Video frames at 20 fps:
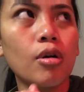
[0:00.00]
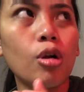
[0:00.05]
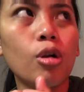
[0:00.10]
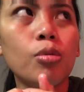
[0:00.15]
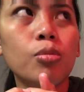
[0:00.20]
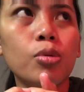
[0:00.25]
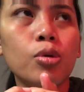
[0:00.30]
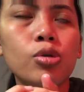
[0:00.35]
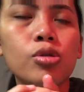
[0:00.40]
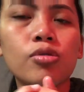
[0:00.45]

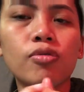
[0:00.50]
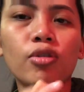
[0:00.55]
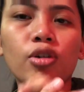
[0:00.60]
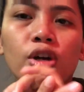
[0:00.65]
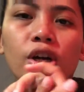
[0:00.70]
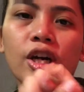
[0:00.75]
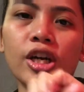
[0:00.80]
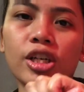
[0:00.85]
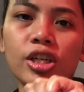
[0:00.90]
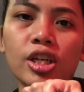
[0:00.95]
Almost
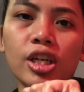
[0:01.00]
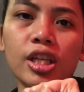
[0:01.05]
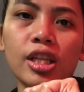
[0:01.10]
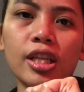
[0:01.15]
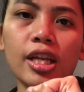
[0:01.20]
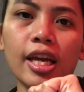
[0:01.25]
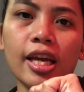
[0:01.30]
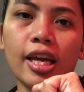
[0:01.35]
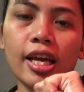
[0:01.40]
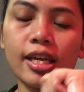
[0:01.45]

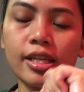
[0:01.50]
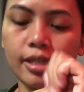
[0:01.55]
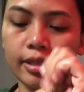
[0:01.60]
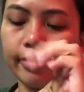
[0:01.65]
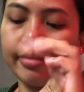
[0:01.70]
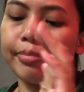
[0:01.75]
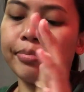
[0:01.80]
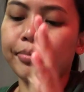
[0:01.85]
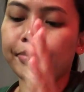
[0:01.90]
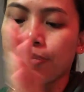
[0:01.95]
400, I guess.
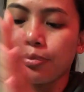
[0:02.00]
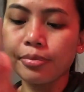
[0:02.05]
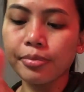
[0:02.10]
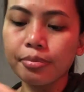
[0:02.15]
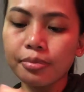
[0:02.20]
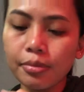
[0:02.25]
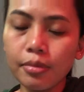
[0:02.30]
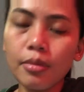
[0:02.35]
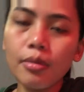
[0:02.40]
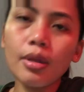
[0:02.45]

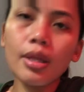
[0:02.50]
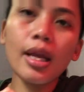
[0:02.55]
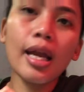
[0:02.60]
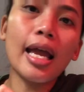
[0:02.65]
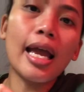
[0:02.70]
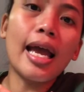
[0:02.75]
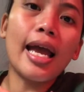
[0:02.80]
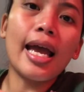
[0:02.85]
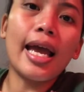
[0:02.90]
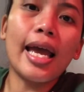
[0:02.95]

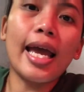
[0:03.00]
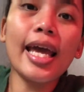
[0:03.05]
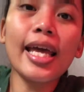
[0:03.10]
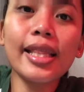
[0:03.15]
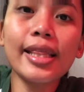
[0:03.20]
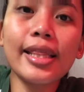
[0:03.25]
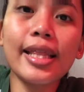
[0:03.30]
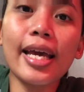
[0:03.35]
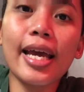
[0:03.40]
And